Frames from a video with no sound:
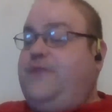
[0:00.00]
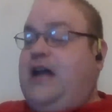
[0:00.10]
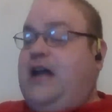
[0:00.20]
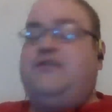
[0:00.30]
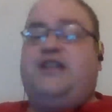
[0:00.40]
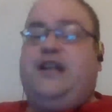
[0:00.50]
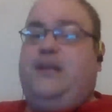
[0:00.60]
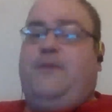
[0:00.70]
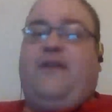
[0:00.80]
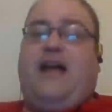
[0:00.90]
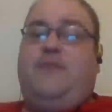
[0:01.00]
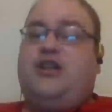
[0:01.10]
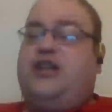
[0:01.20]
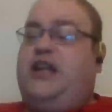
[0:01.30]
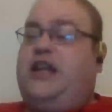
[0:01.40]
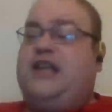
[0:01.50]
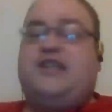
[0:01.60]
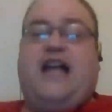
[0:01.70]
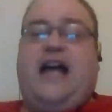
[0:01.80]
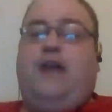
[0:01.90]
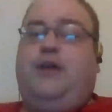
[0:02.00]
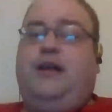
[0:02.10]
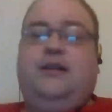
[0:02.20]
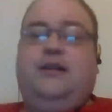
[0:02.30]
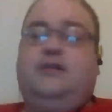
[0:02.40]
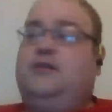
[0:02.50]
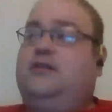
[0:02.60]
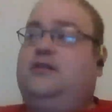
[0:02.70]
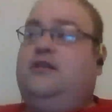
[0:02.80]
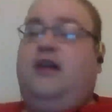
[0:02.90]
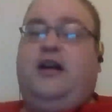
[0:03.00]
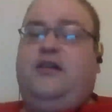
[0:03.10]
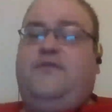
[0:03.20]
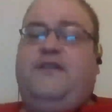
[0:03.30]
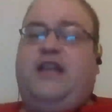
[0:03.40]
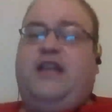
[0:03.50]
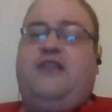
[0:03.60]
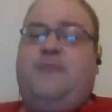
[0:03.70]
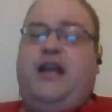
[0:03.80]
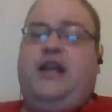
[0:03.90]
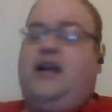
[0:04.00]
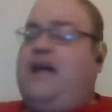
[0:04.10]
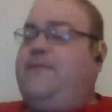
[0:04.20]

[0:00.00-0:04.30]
I was thinking number 5 Michigan against Iowa, 158th meeting. I'm